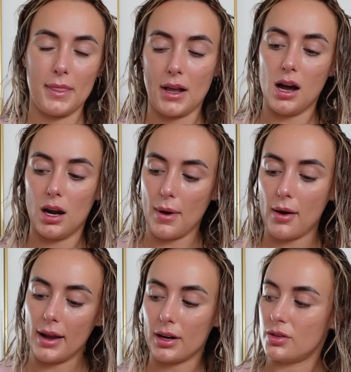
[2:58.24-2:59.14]
Colour
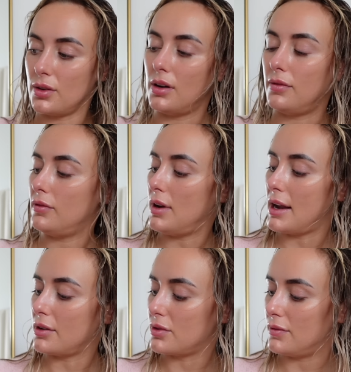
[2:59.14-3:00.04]
Wow extra
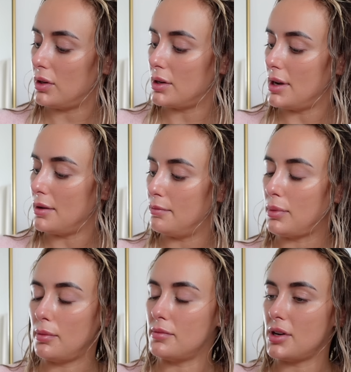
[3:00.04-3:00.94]
volume
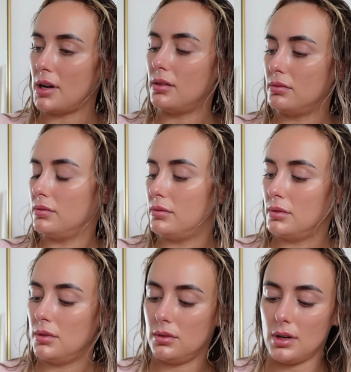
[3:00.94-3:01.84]
bombshell,
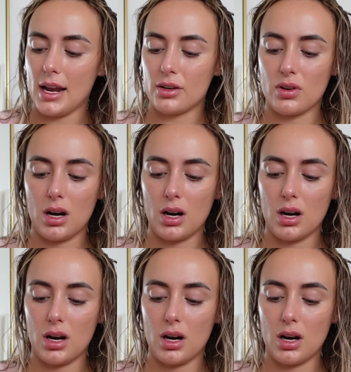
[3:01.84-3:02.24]
extra